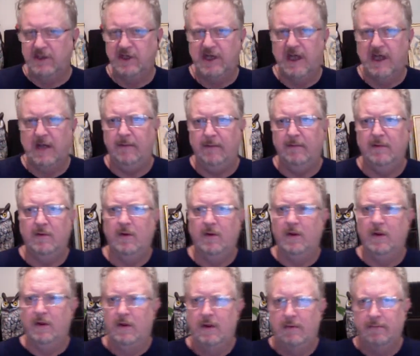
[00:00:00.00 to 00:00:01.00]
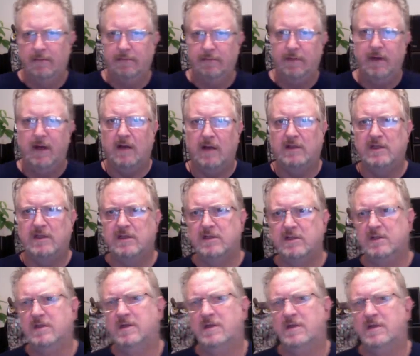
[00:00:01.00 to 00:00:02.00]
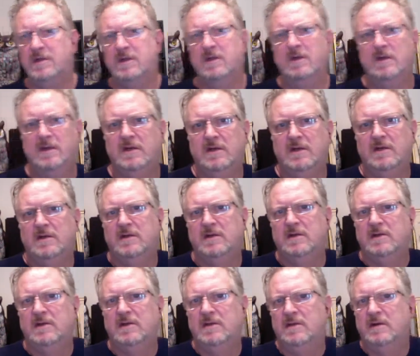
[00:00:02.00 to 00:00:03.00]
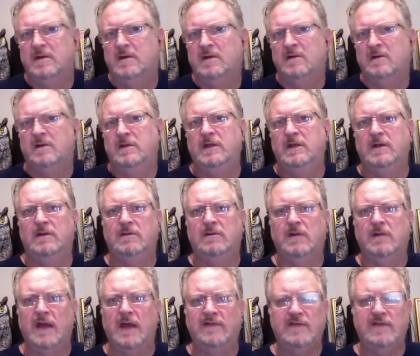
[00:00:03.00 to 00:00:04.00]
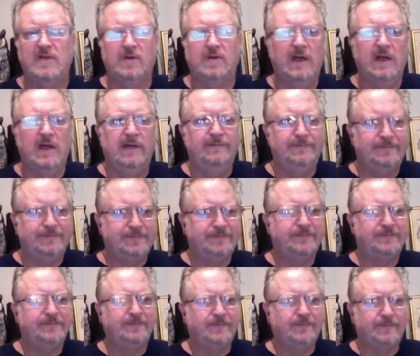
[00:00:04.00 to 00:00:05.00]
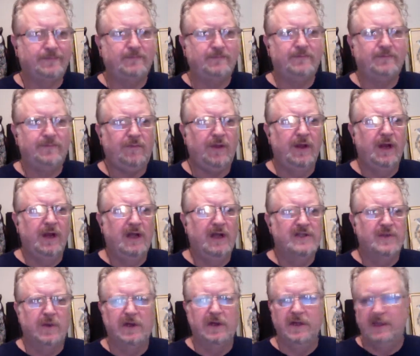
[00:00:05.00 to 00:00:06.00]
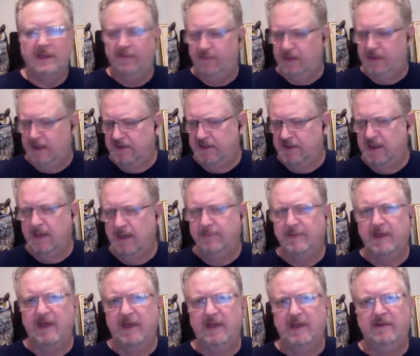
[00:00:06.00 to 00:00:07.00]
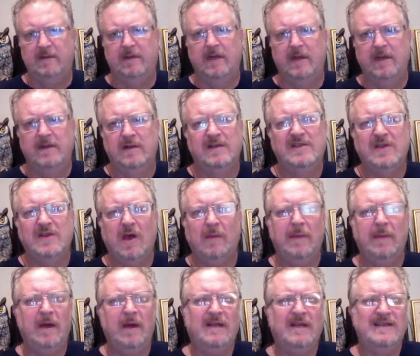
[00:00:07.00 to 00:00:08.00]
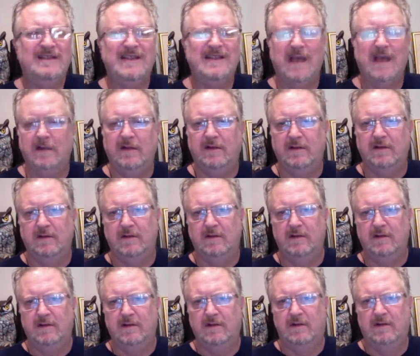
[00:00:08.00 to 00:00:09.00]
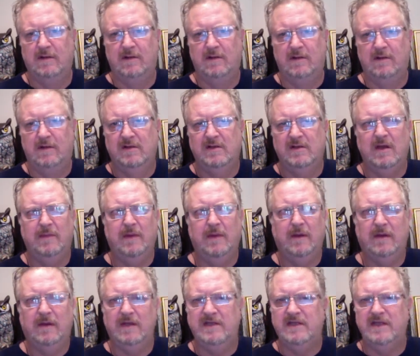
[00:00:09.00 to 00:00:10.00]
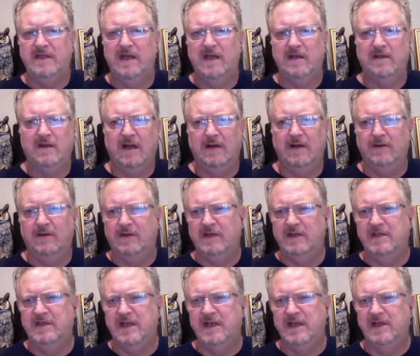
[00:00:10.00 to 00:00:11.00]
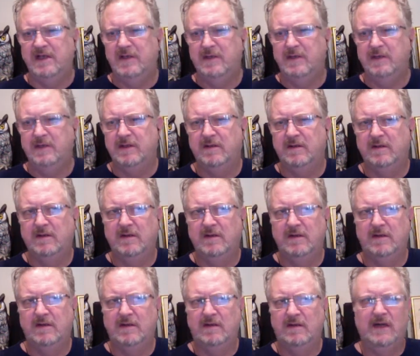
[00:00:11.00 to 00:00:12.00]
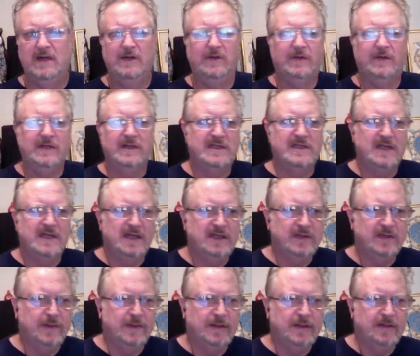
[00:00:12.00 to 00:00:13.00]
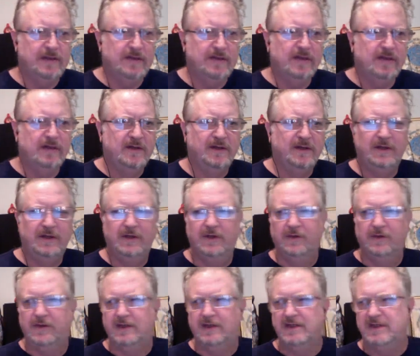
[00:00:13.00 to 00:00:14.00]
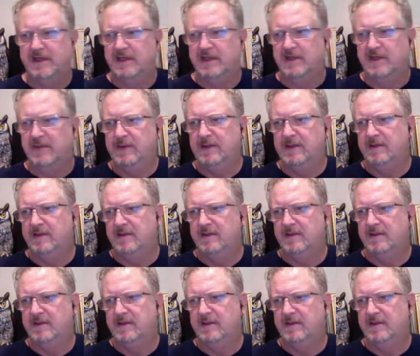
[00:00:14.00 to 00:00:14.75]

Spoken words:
chat box on the live stream. Yeah, I just wanted to give you guys an update. It's all about consent. It's all about consent. I don't consent to it. I don't consent to it. You don't consent to it.